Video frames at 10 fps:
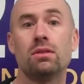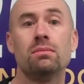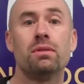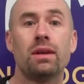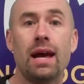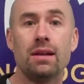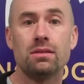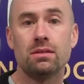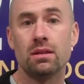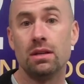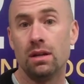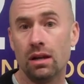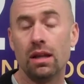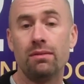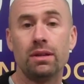So the book has
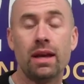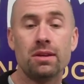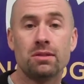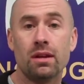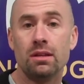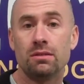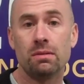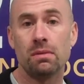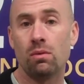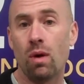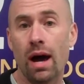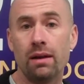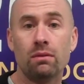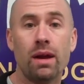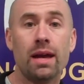11 case studies from a
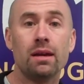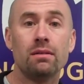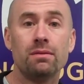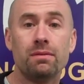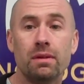wide array of